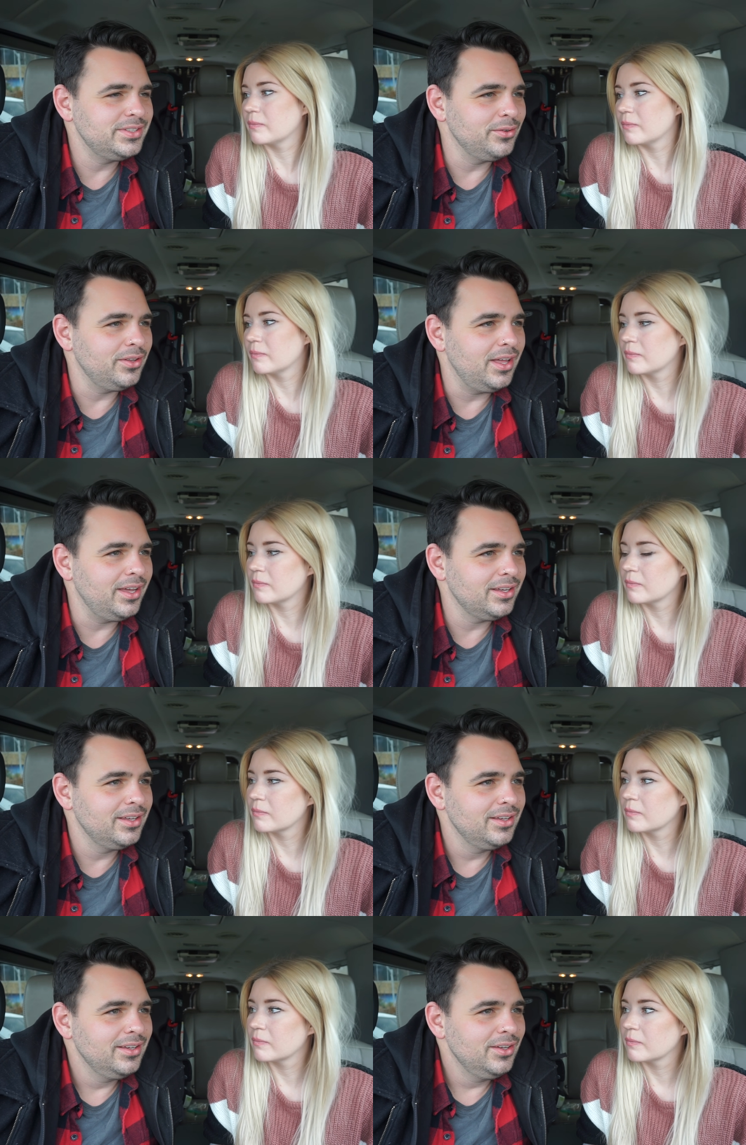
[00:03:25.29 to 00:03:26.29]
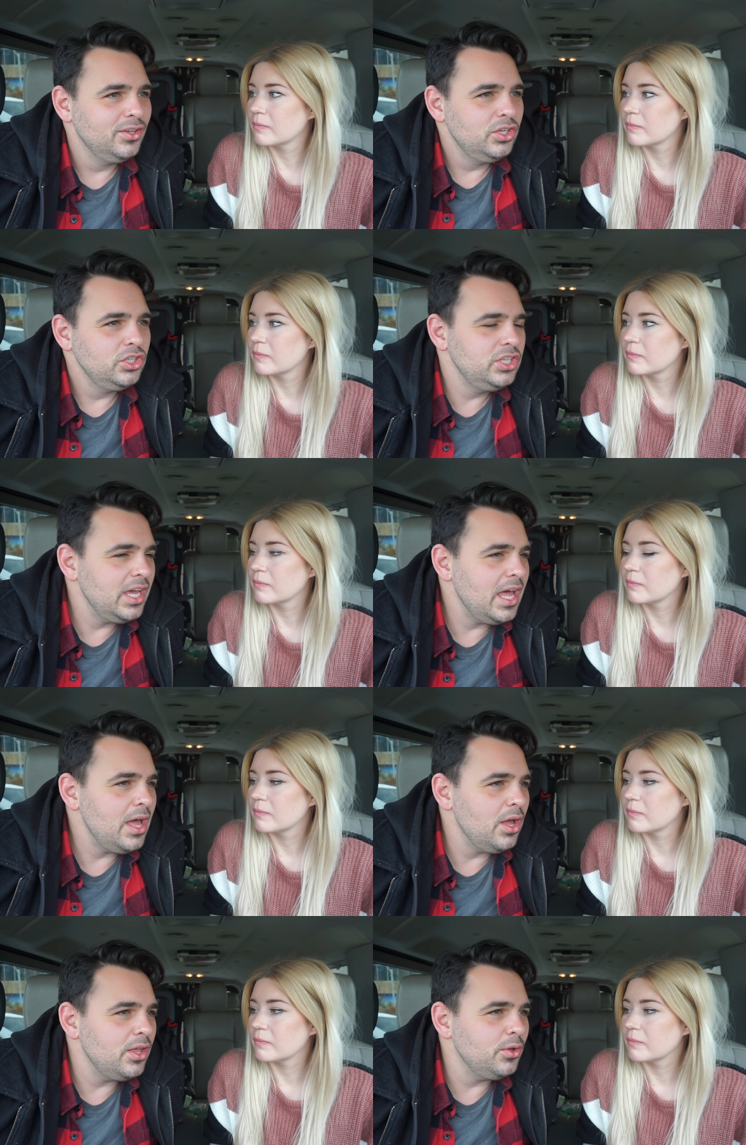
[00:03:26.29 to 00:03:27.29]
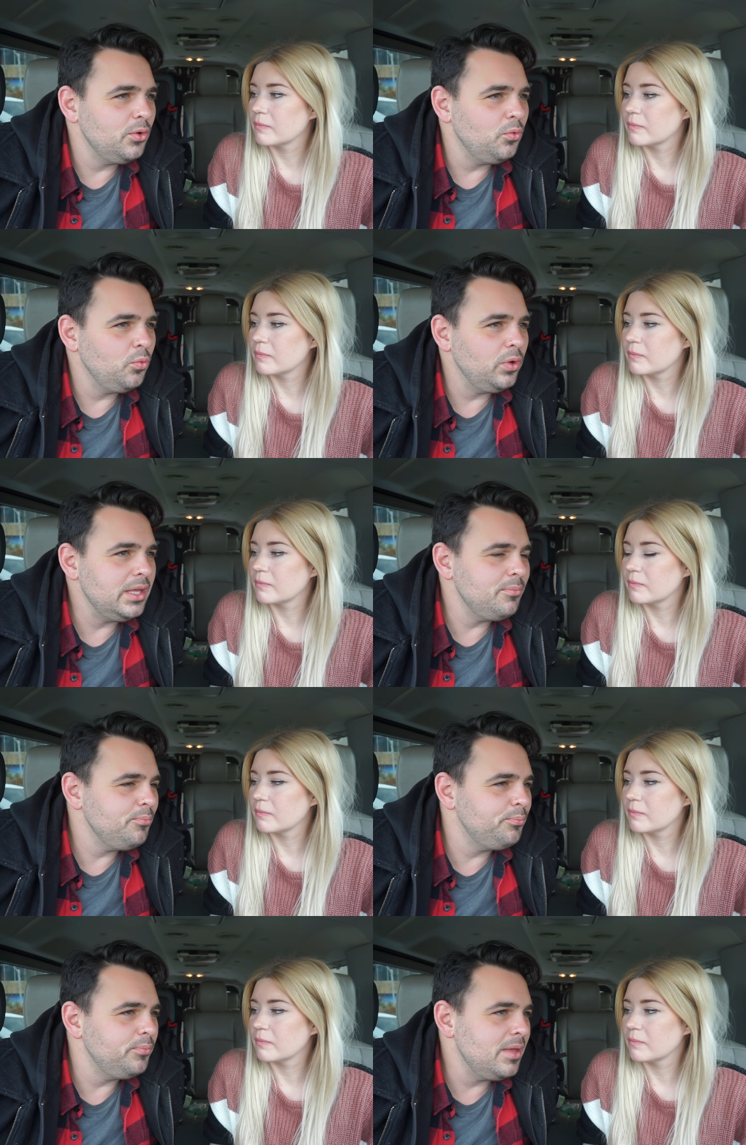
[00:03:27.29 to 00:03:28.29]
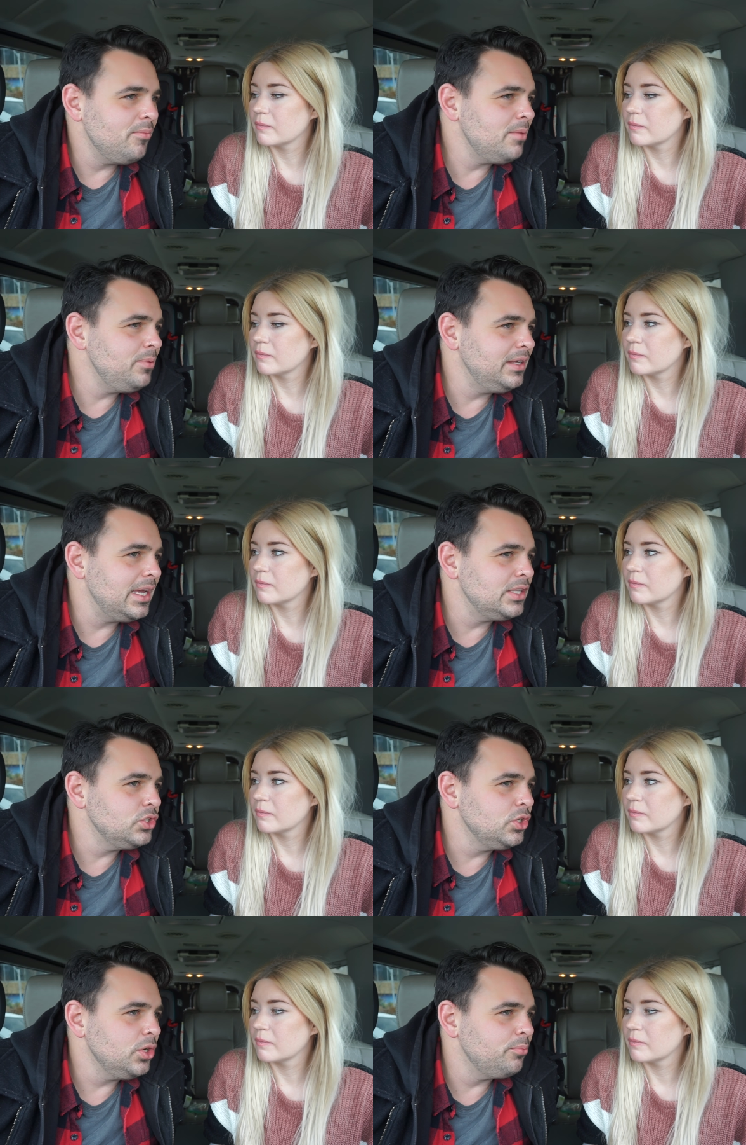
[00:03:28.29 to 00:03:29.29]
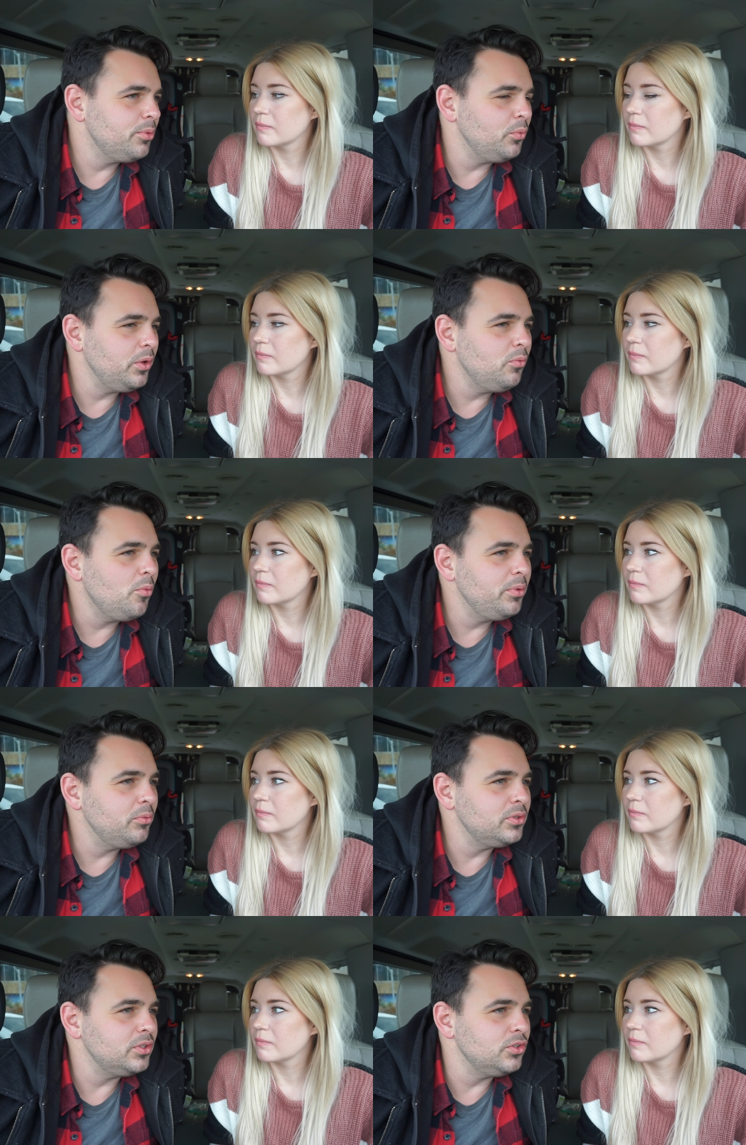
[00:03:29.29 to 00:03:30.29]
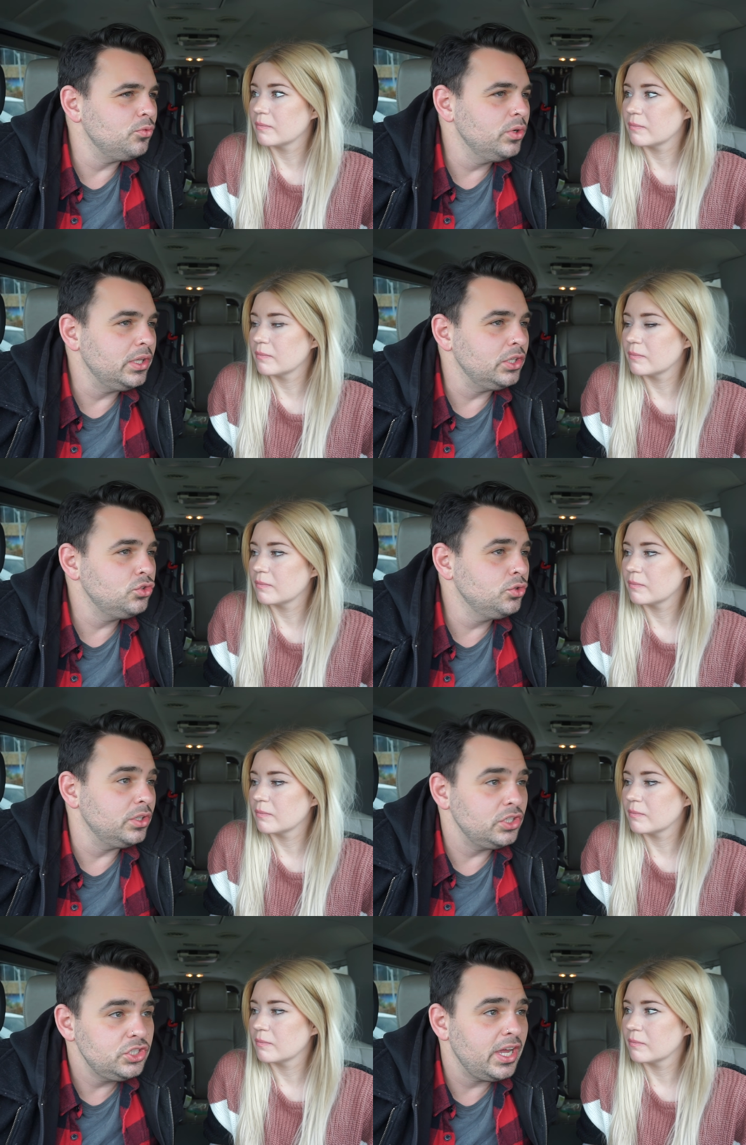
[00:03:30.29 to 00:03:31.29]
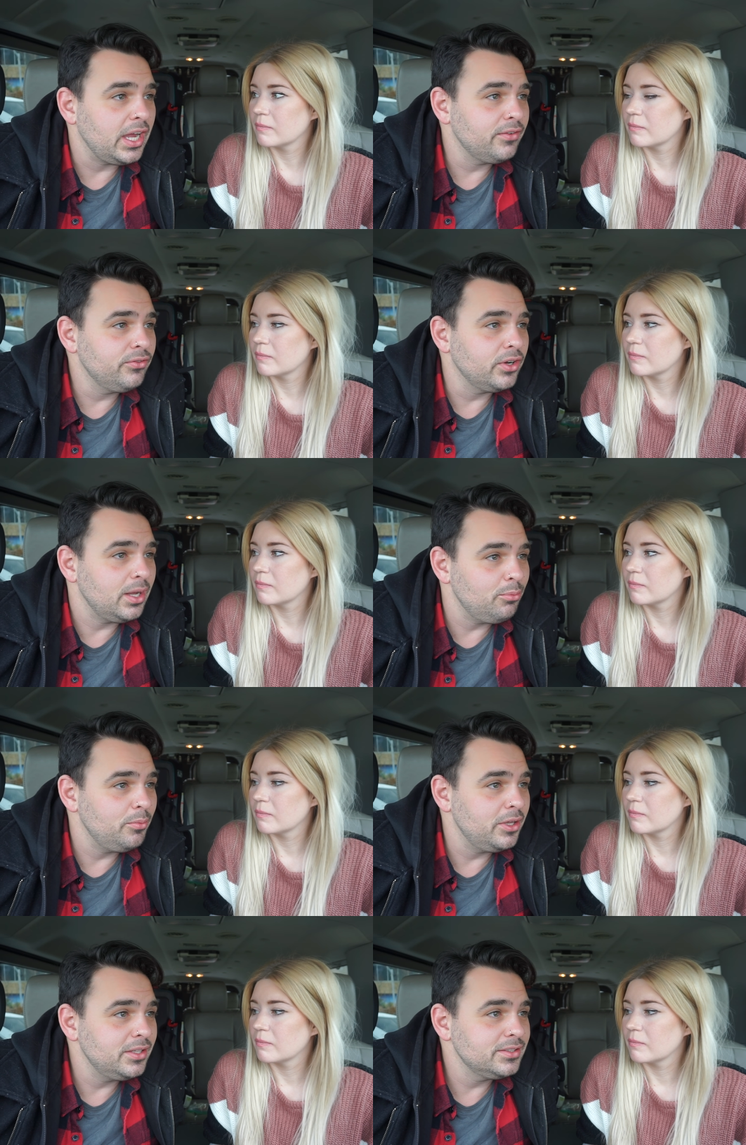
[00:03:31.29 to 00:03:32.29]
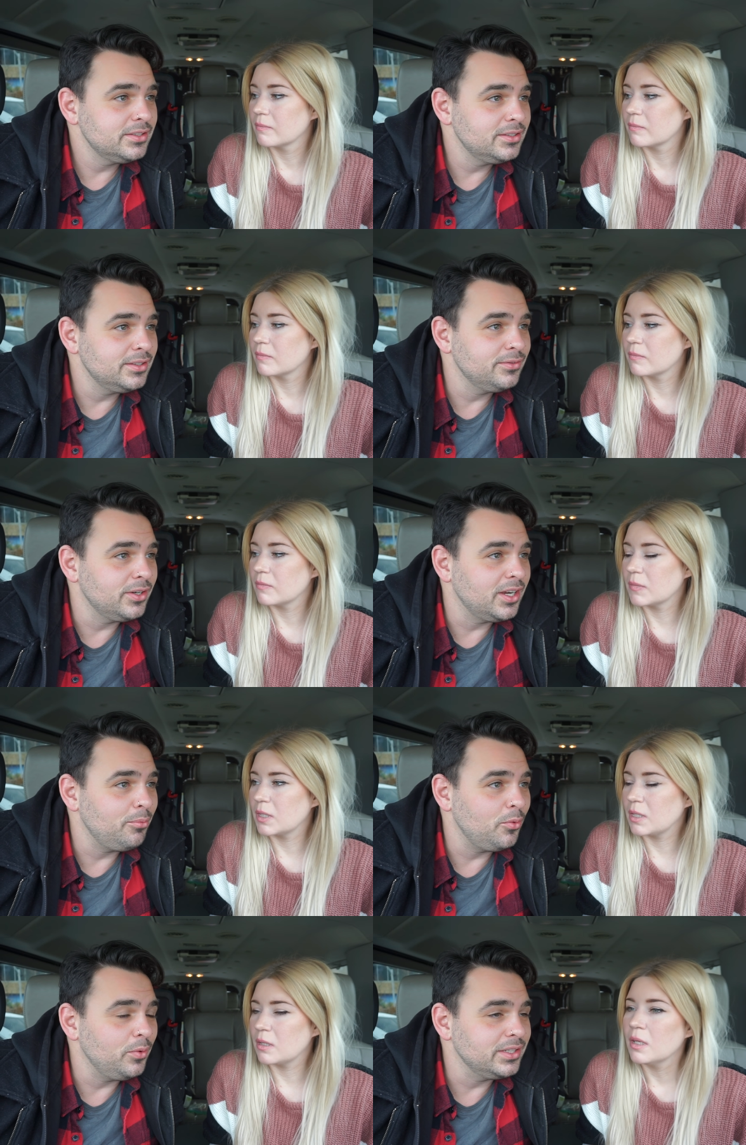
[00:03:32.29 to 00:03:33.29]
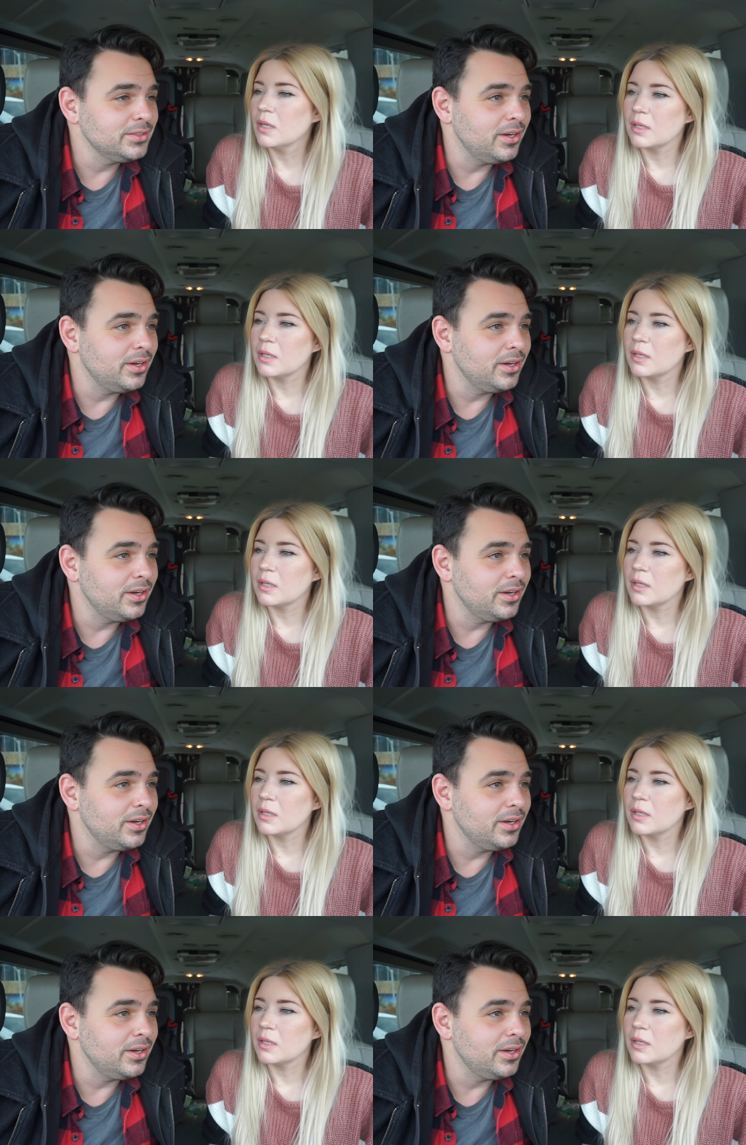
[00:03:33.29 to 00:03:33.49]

Speaker 1: they're like, yeah, it it might be cancer, but we won't be able to really truly check for a couple months or for a couple weeks or